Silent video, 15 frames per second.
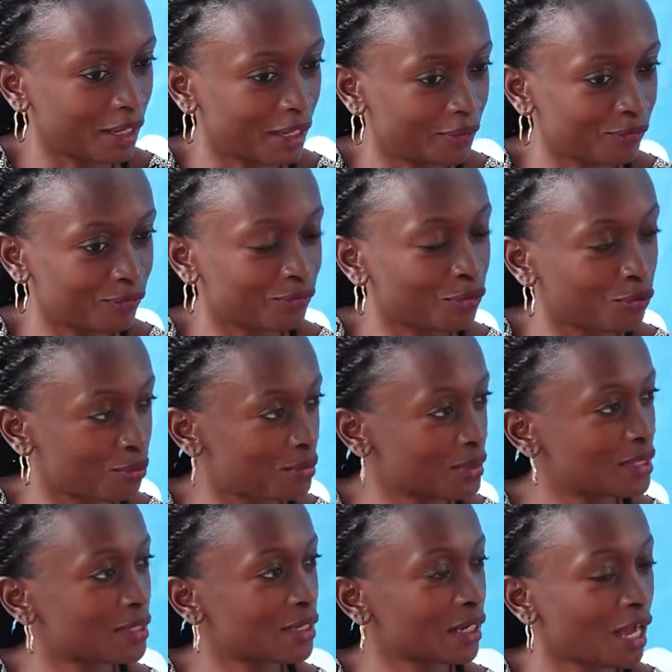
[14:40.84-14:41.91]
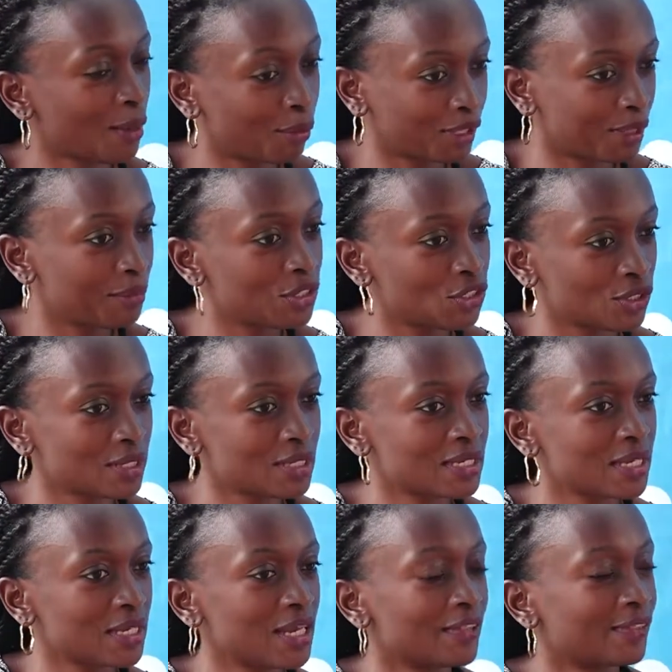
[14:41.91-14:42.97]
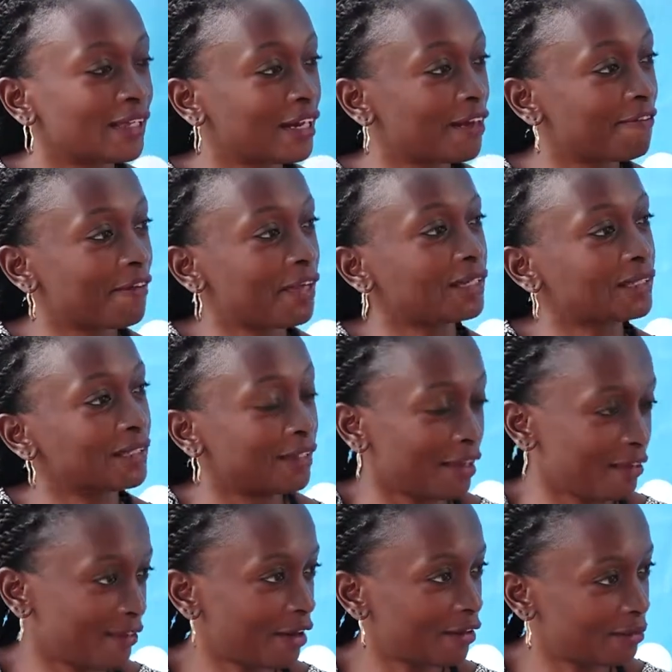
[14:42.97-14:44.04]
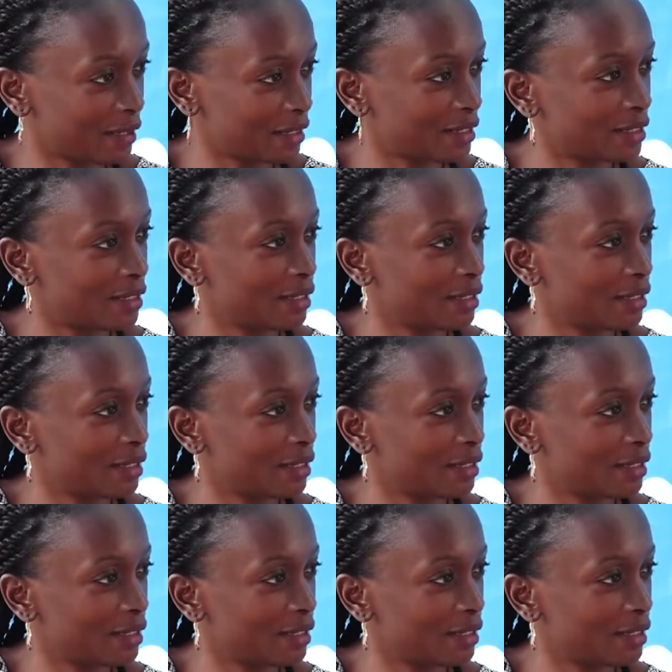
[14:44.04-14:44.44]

uh, fumes, carbon emissions that affect the environment.